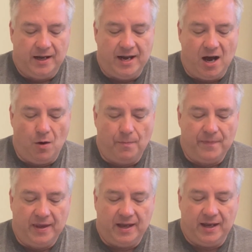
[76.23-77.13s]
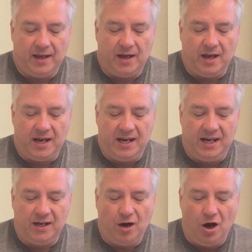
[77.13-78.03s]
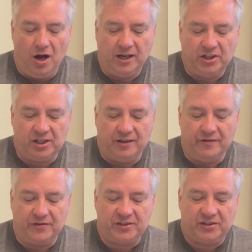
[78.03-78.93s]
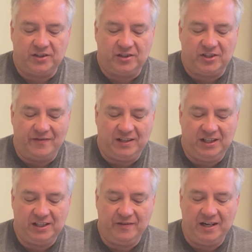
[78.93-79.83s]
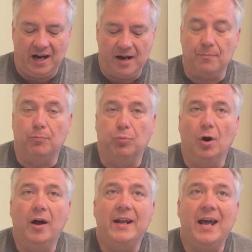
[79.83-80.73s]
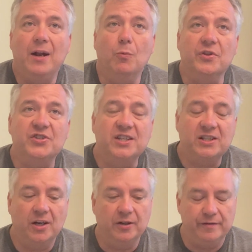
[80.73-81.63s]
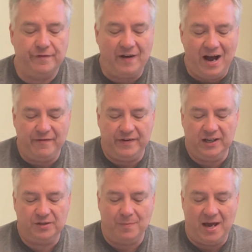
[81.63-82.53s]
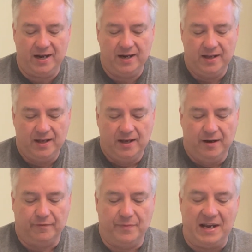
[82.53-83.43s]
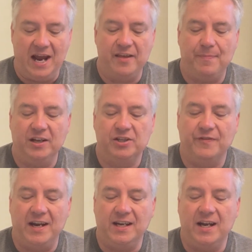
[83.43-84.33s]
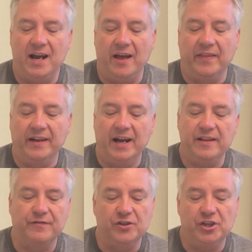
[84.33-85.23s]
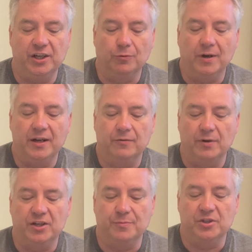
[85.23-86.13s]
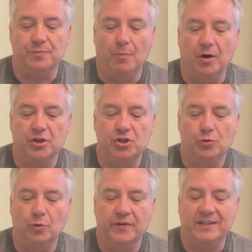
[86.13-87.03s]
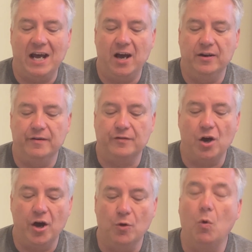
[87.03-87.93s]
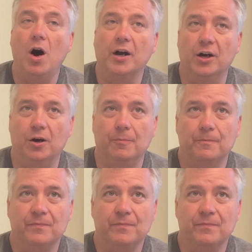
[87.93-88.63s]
Now, in August of 1779, Brodhead, with 605 of his men from the 8th Pennsylvania and the 9th Virginia regiments, marched toward the town of Conewago.